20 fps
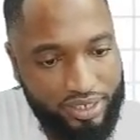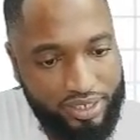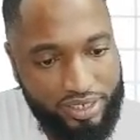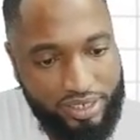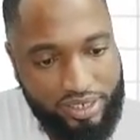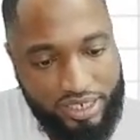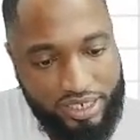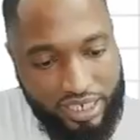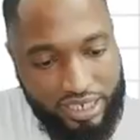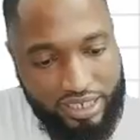
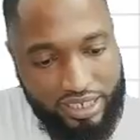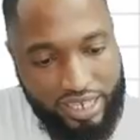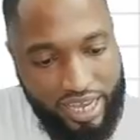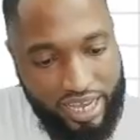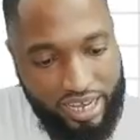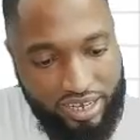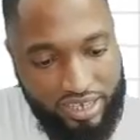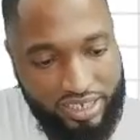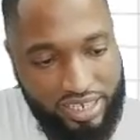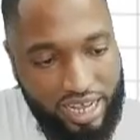6 here
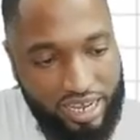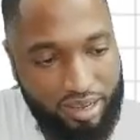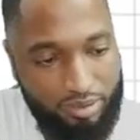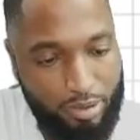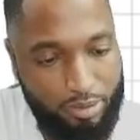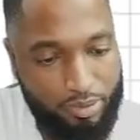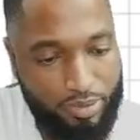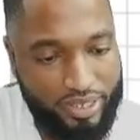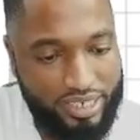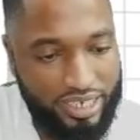because that could be
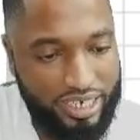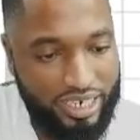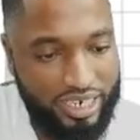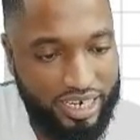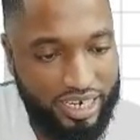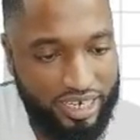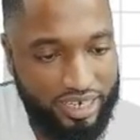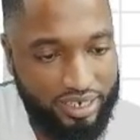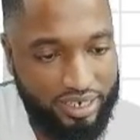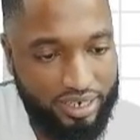
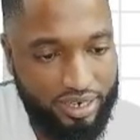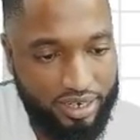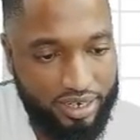misleading.